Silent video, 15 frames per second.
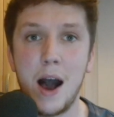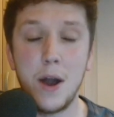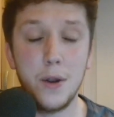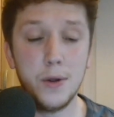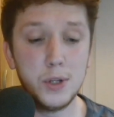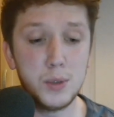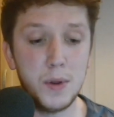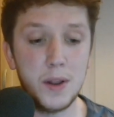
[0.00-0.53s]

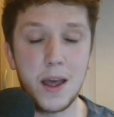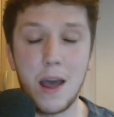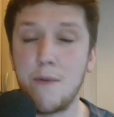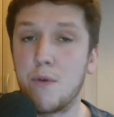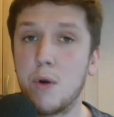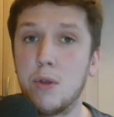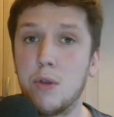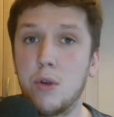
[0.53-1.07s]
And ultimately,
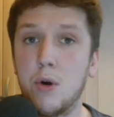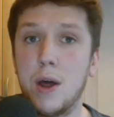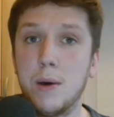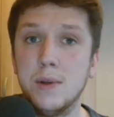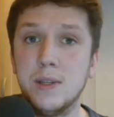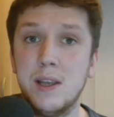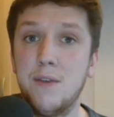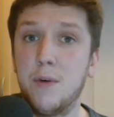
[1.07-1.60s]
everyone thought
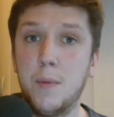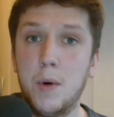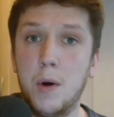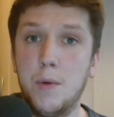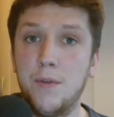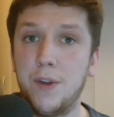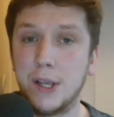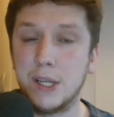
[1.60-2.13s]
that was it for
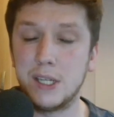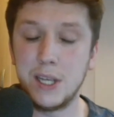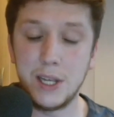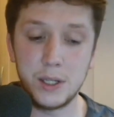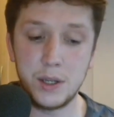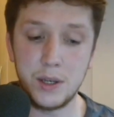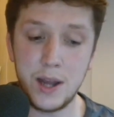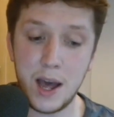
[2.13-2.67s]
Bournemouth last
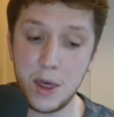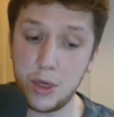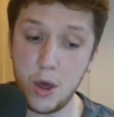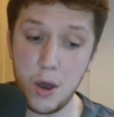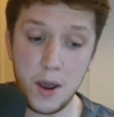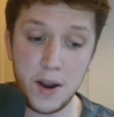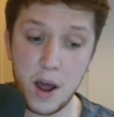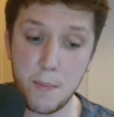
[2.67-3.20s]
season.
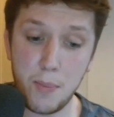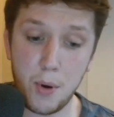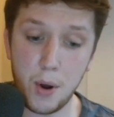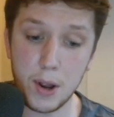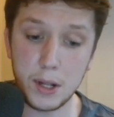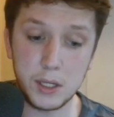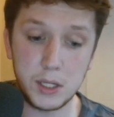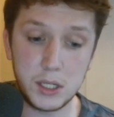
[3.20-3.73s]
39
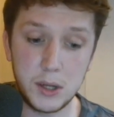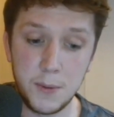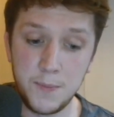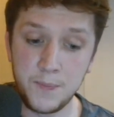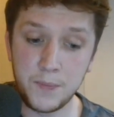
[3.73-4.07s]
points,